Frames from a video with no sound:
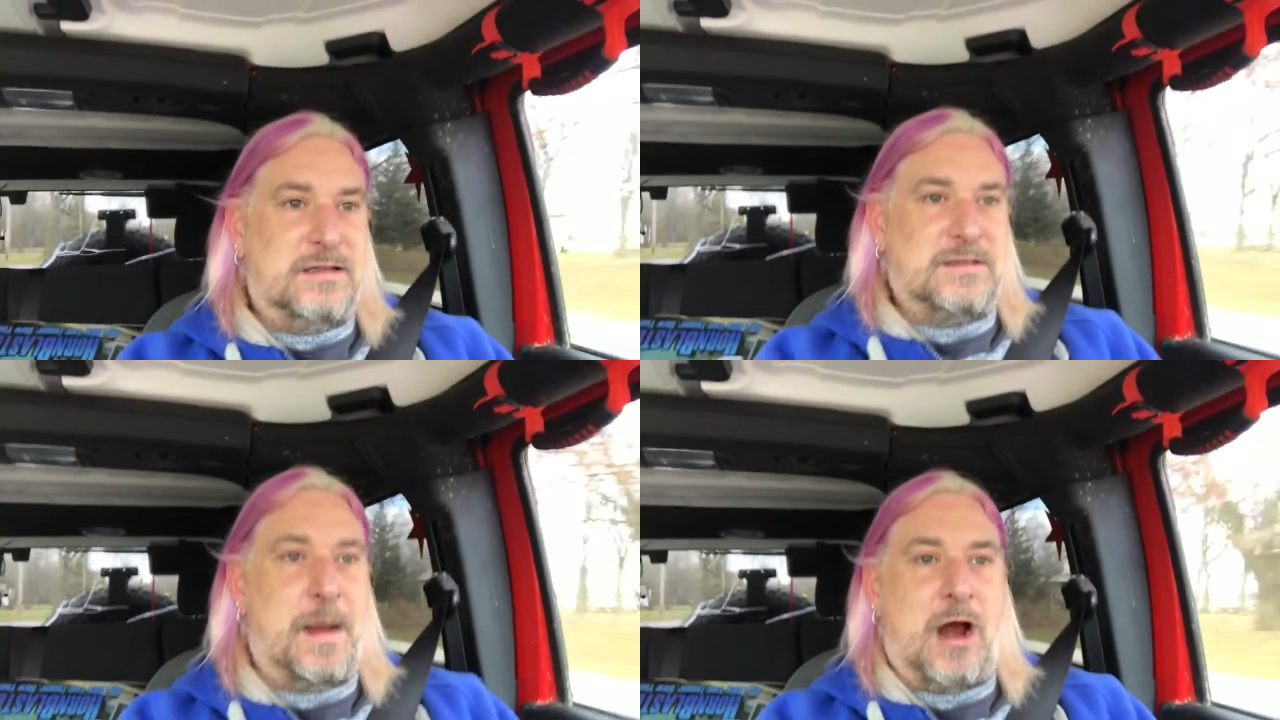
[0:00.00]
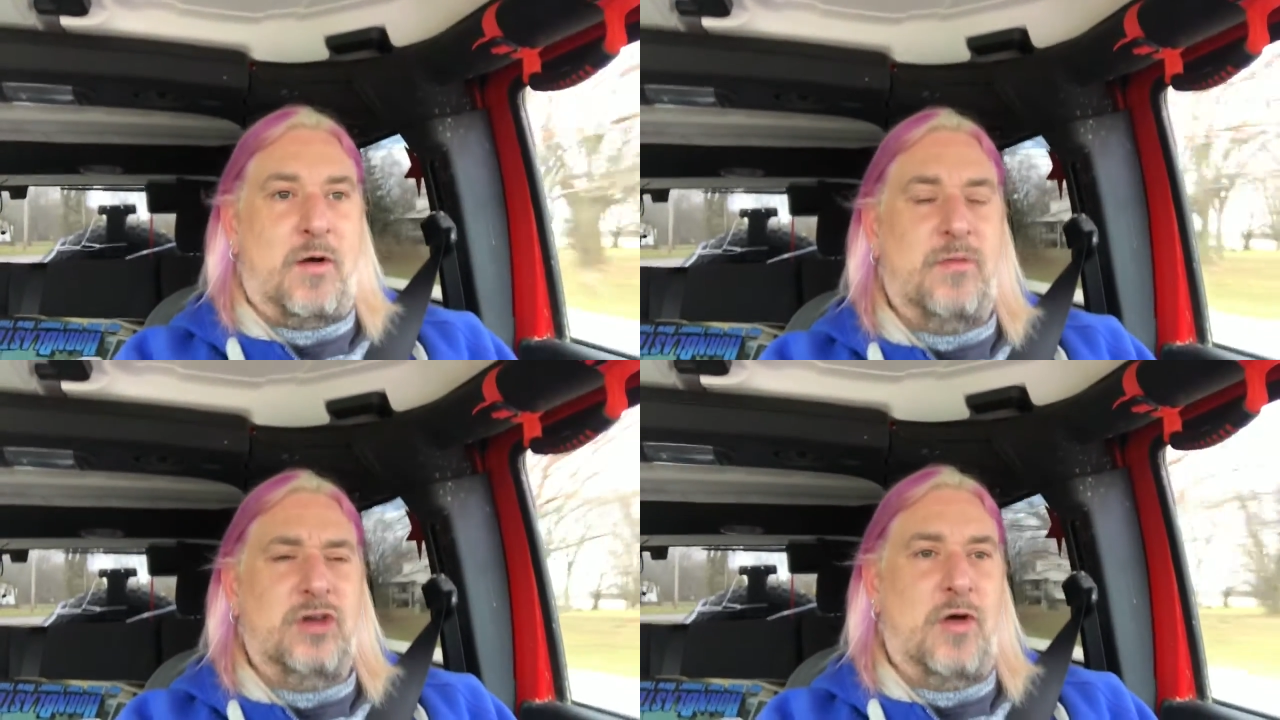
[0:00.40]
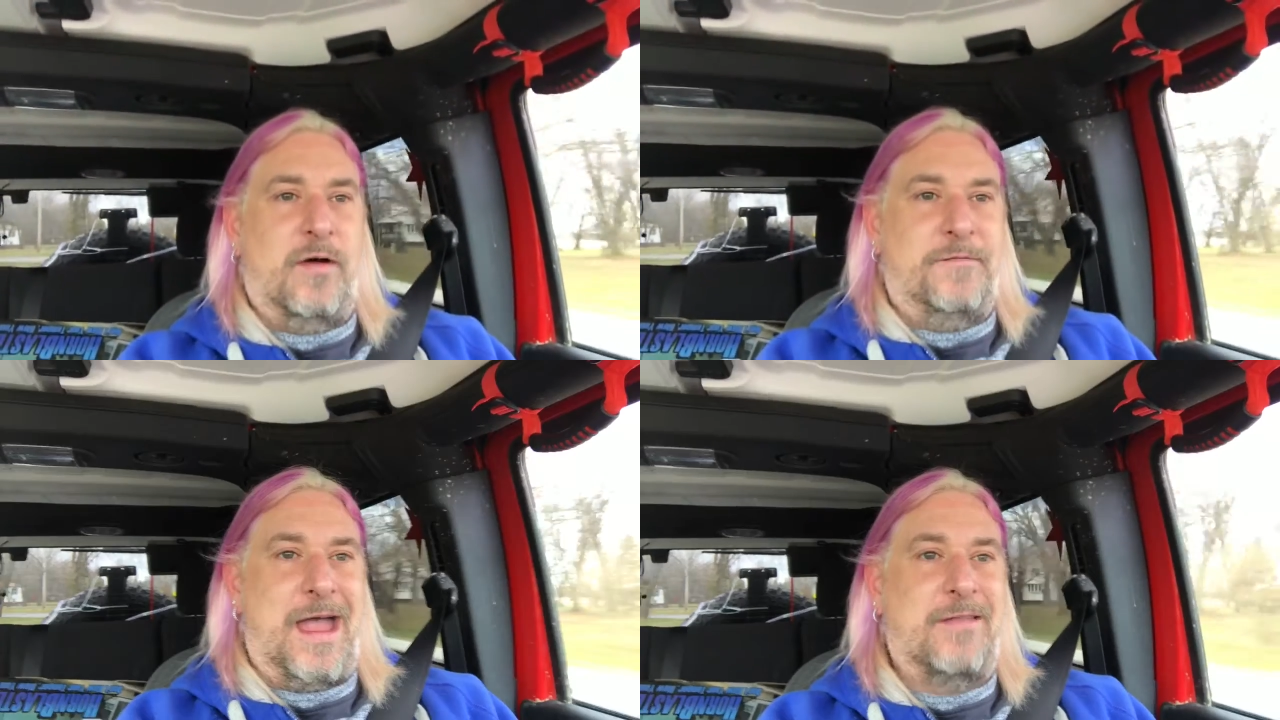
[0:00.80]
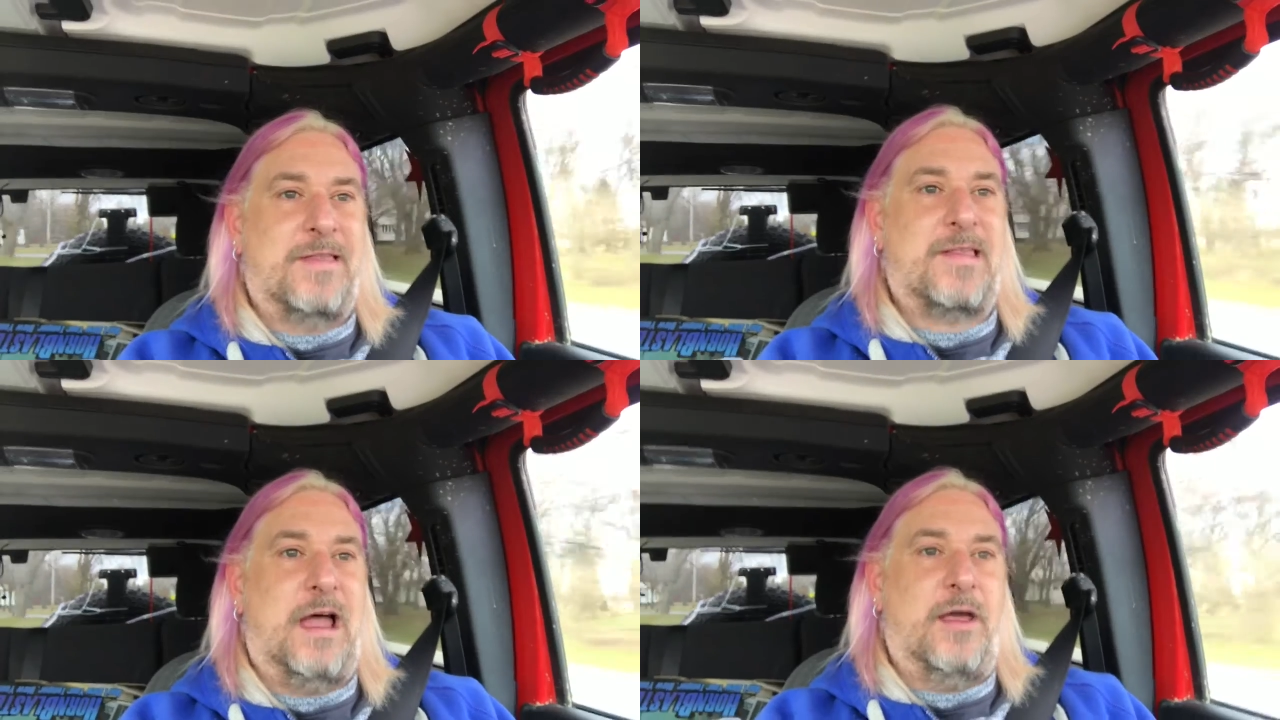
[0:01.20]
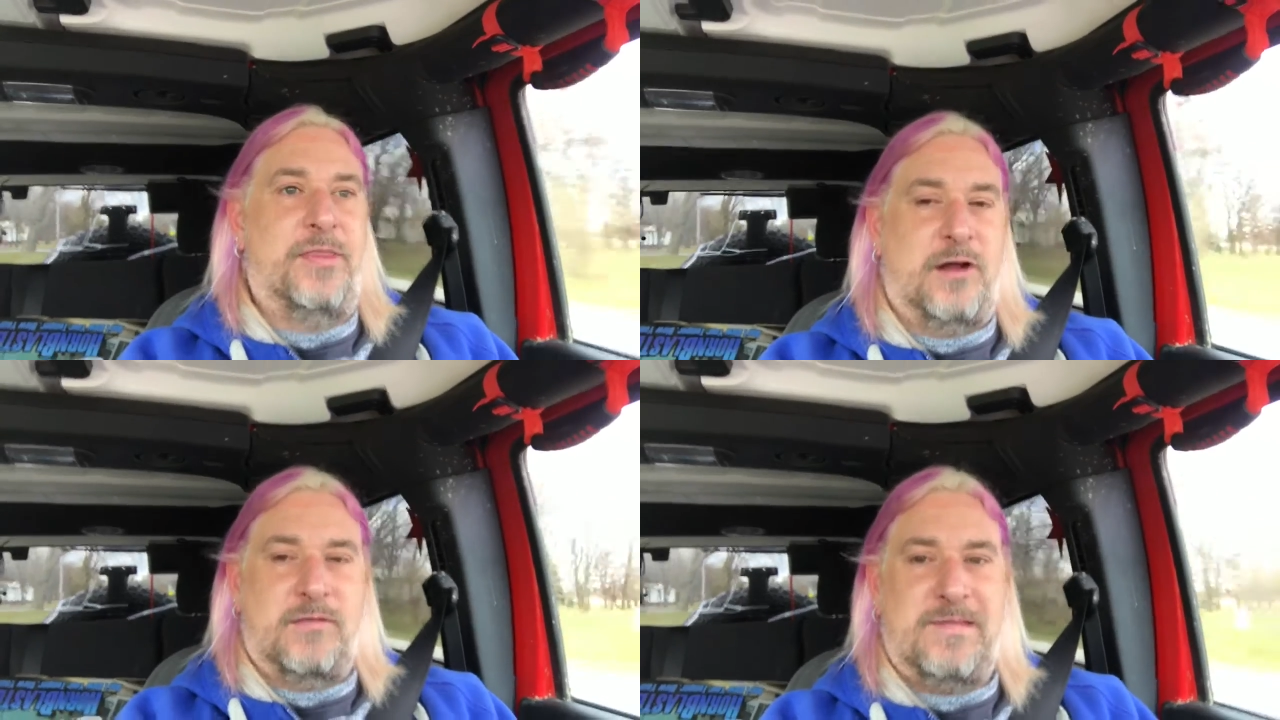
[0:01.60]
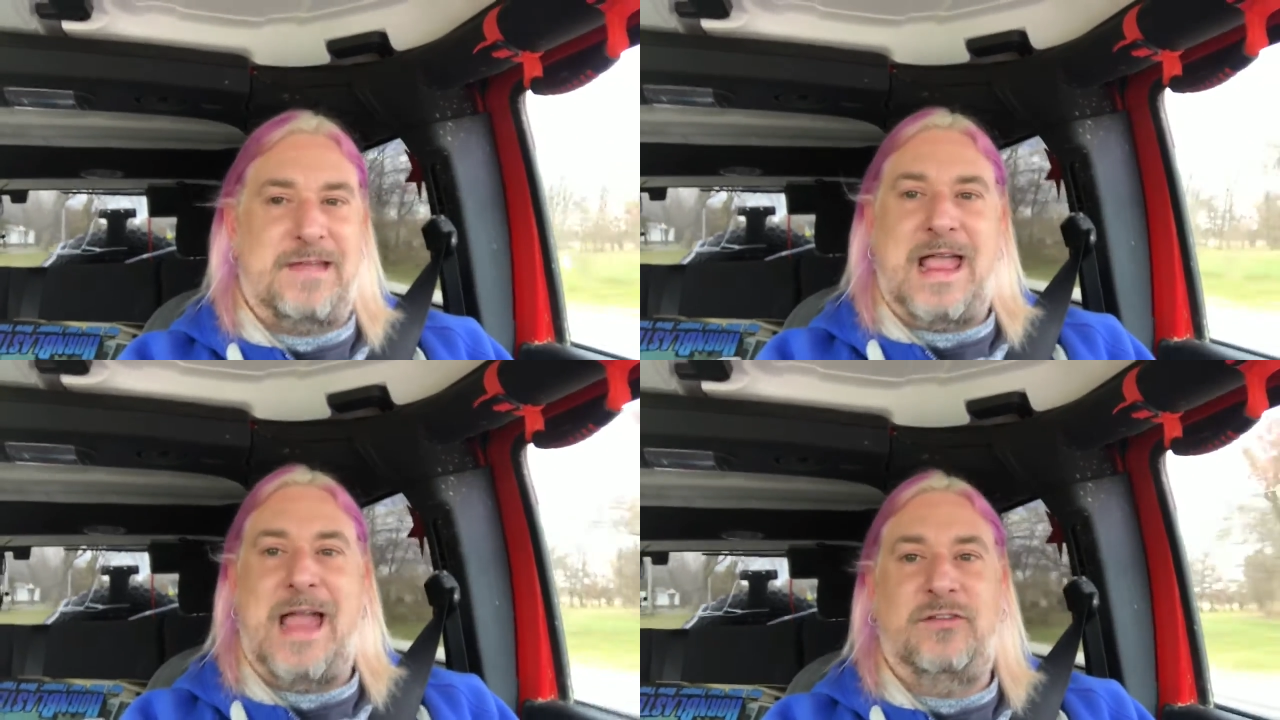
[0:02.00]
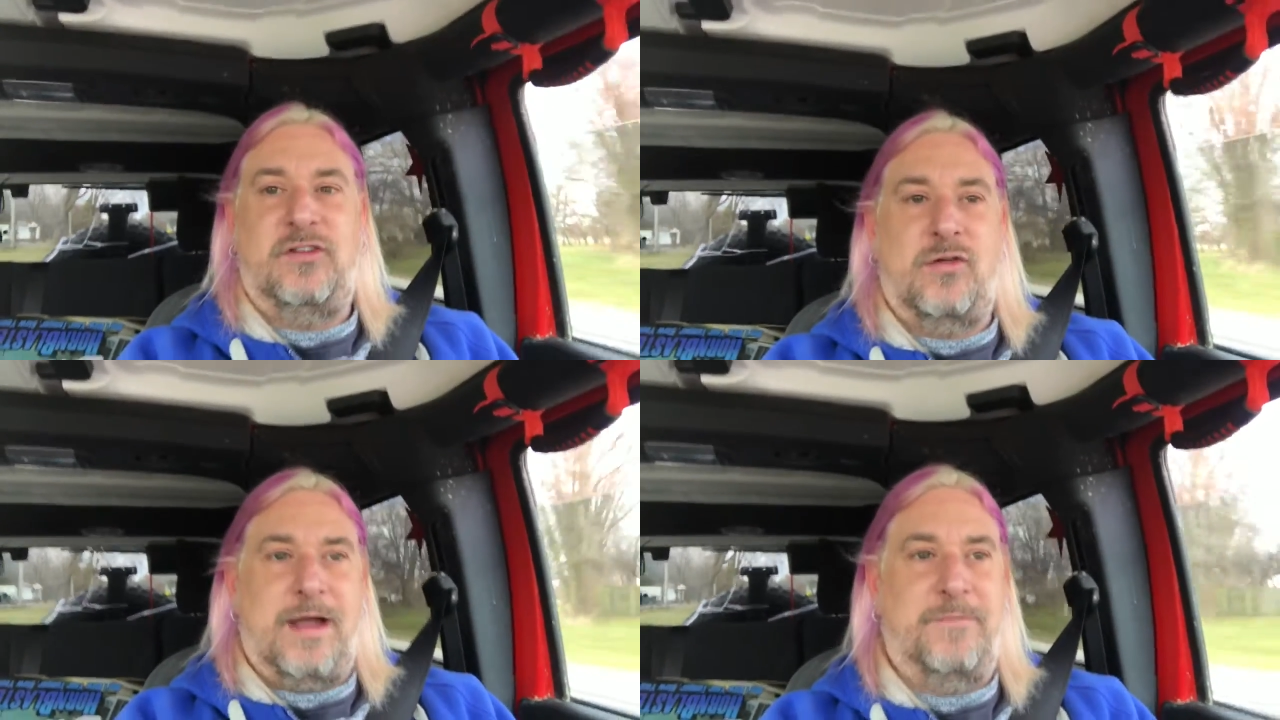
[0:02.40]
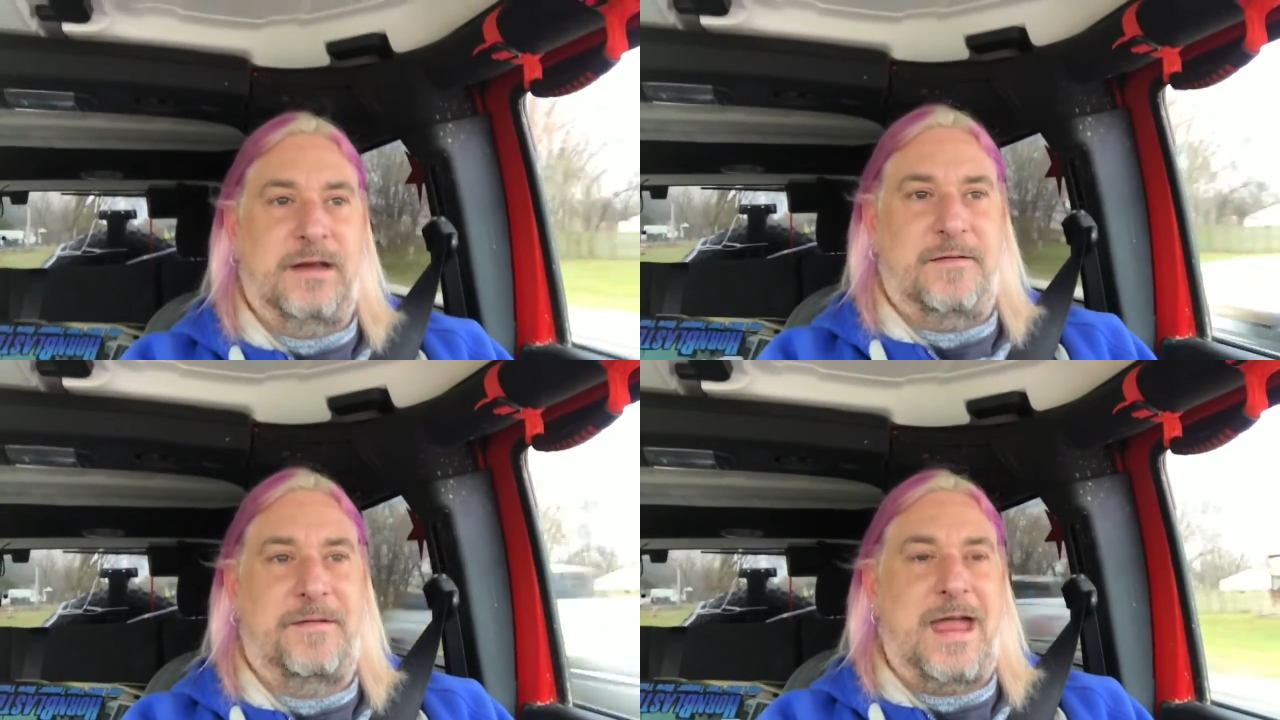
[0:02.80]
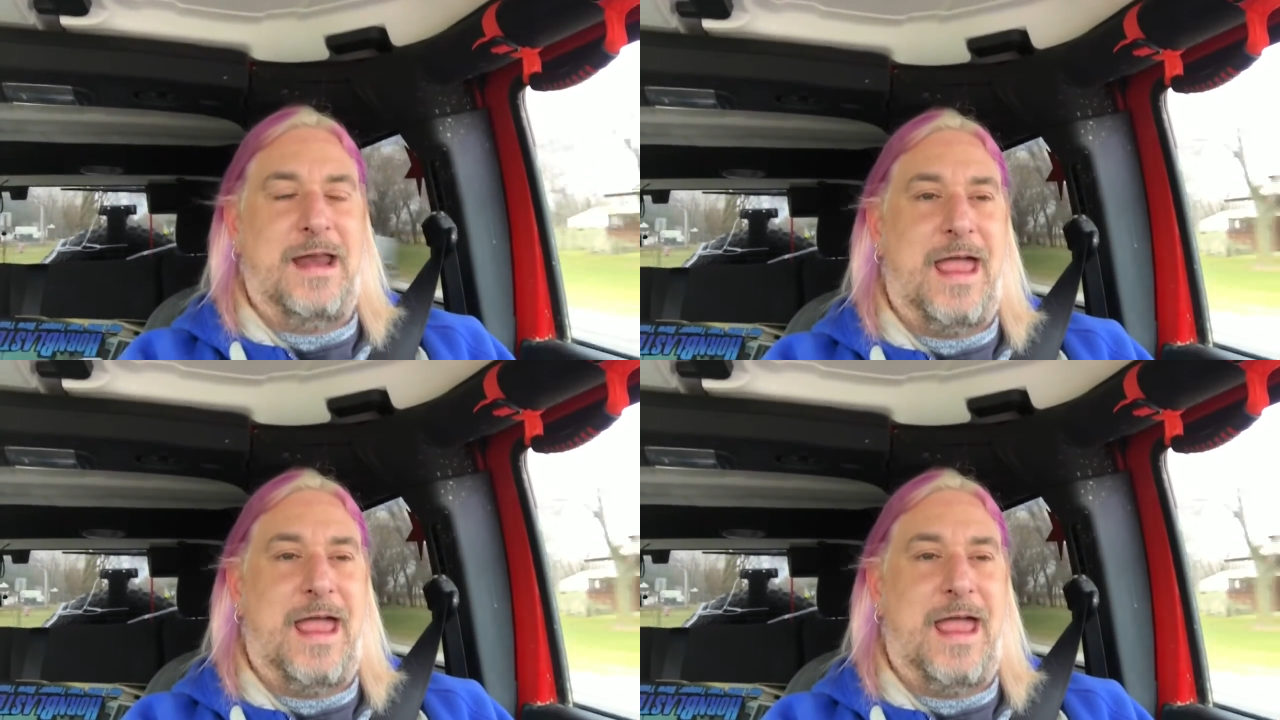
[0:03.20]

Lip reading: Tomorrow, no events. Thursday, I do have an event.